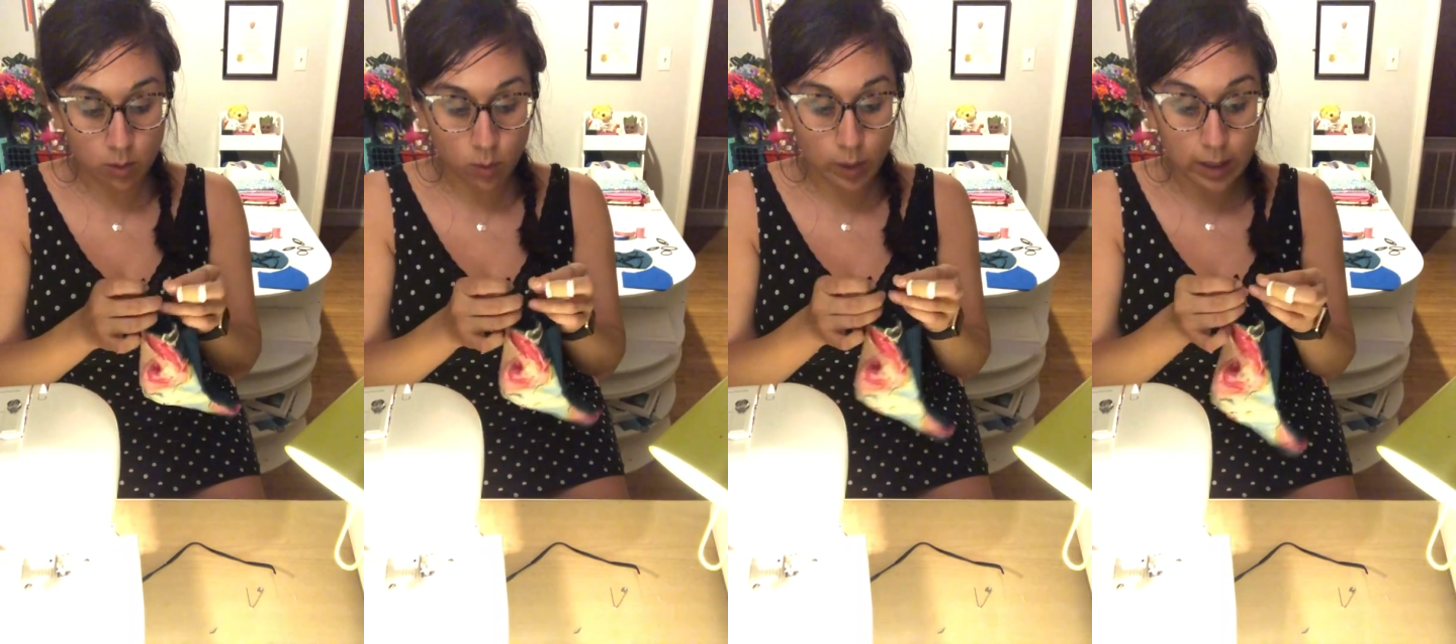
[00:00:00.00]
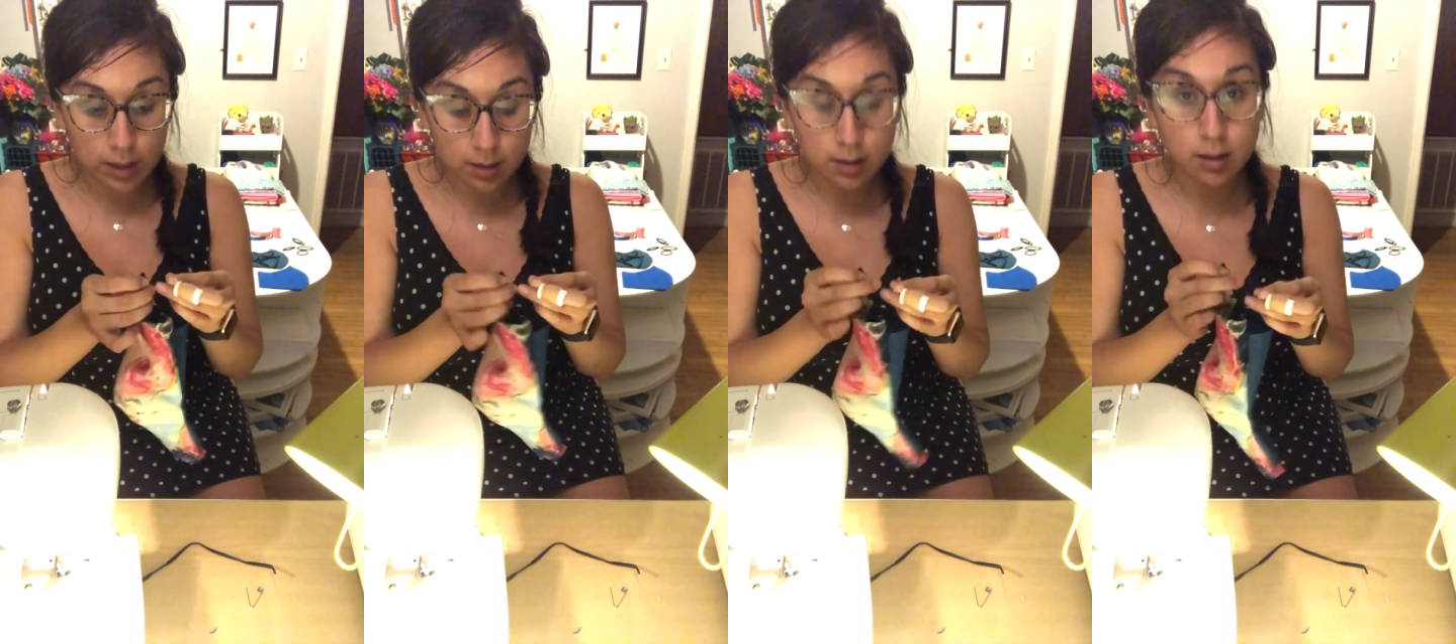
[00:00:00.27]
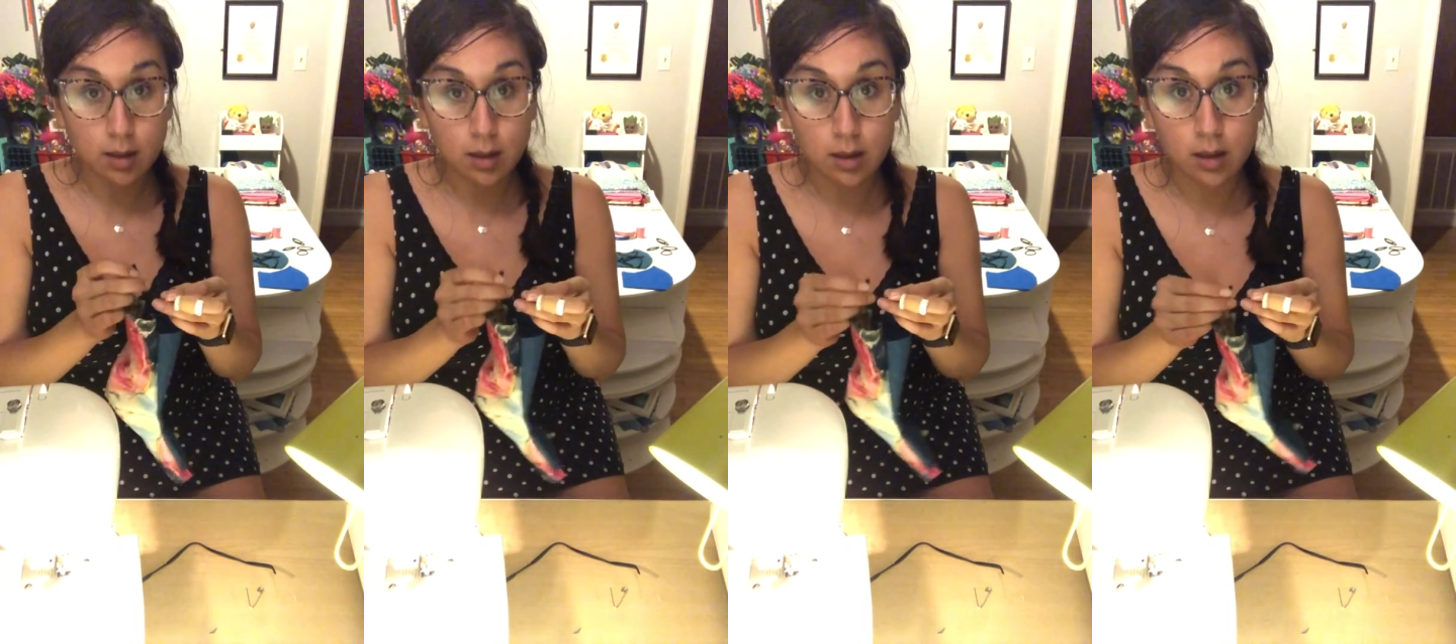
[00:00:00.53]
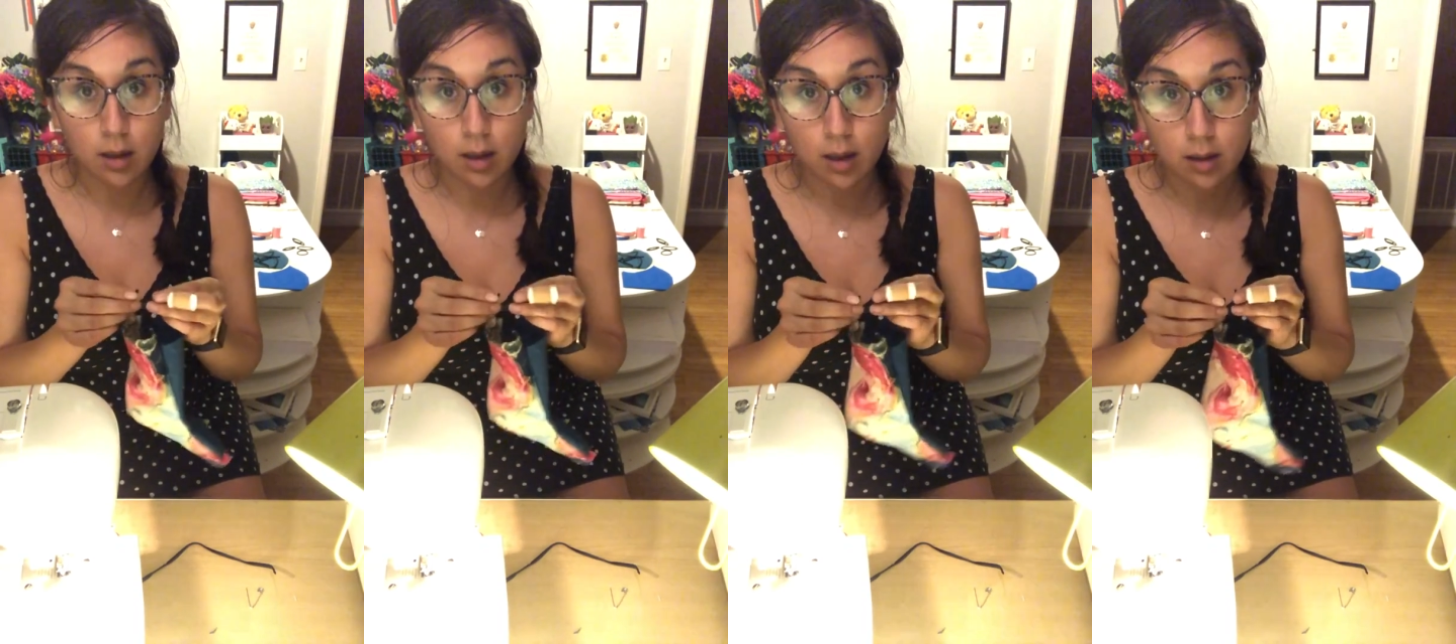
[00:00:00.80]
waste
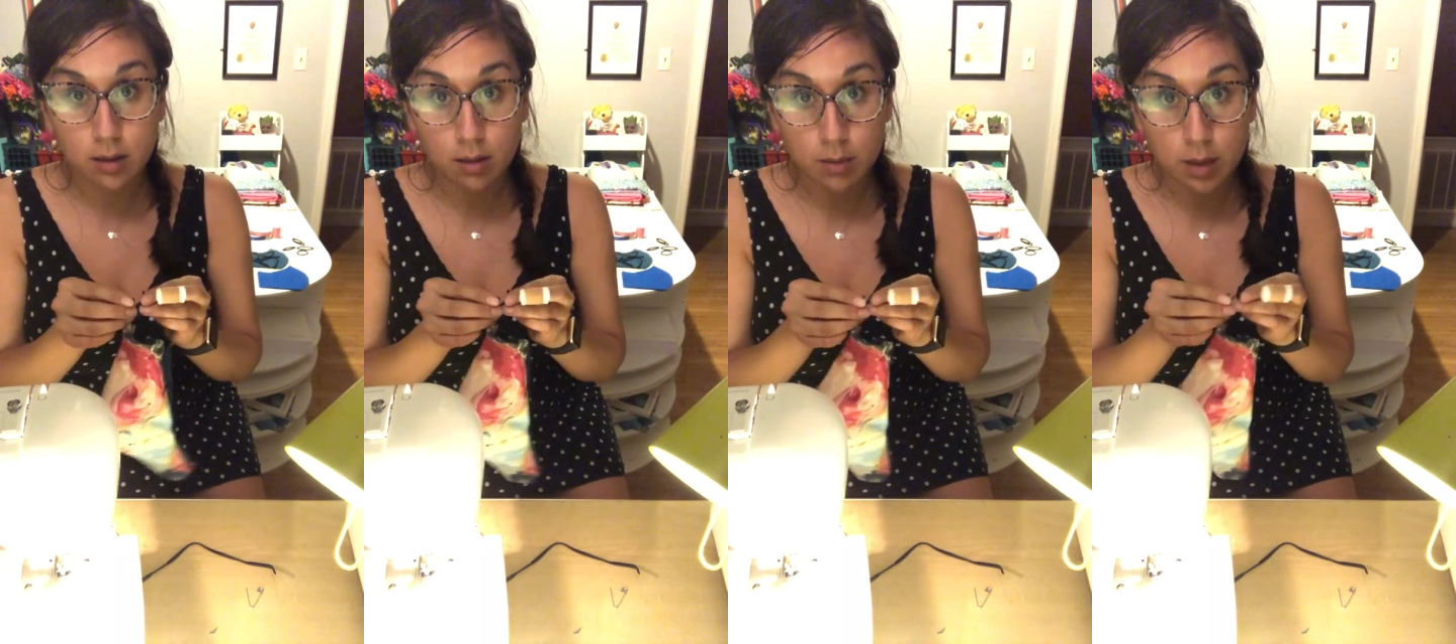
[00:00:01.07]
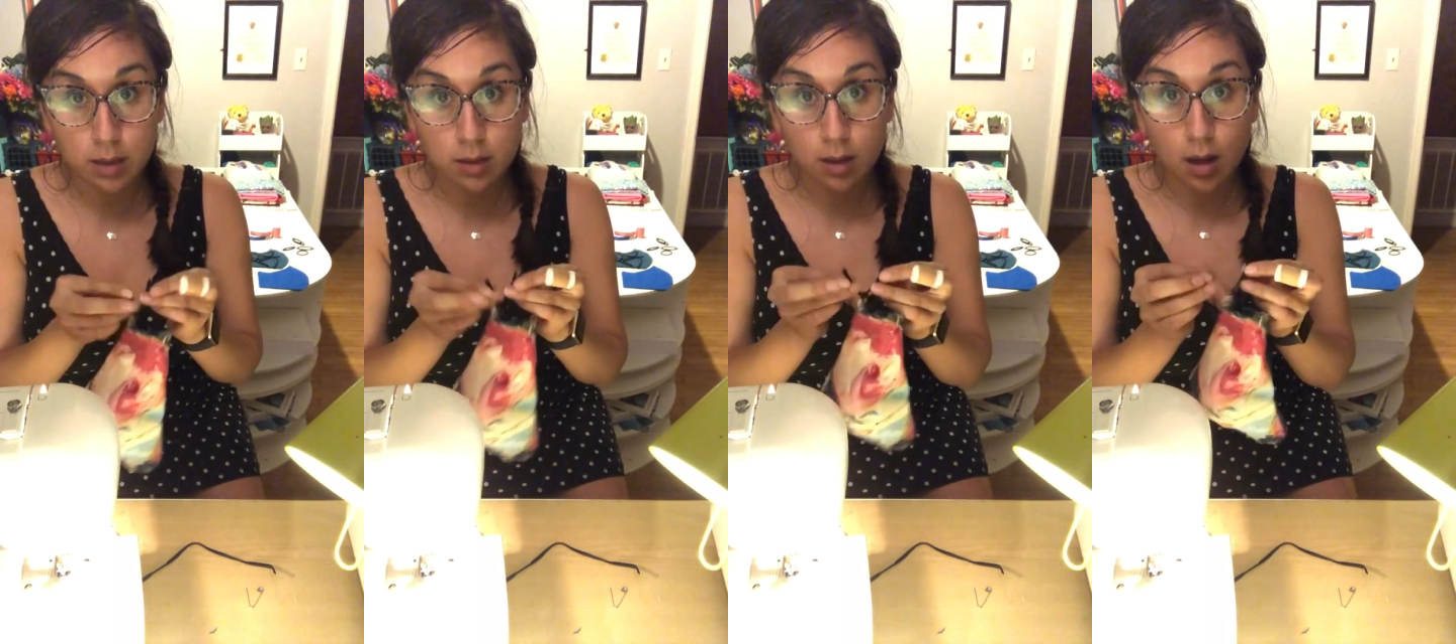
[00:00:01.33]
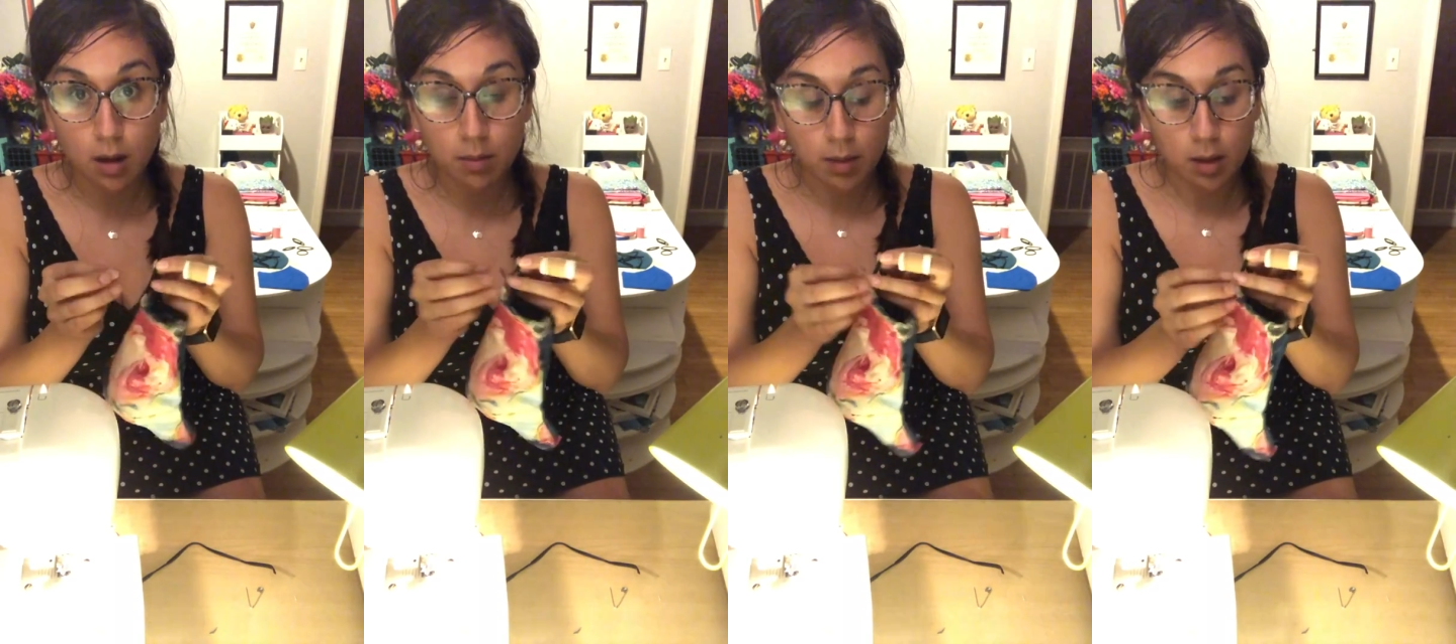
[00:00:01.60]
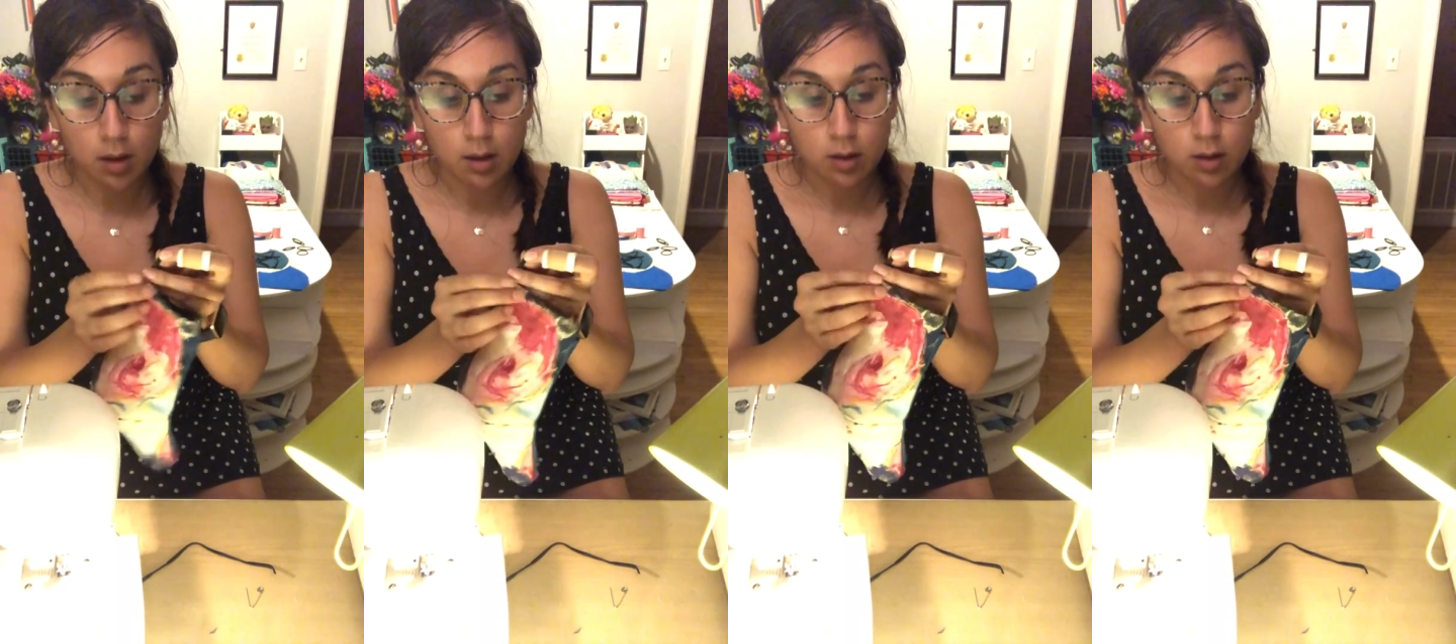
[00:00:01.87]
it in case I mess it up.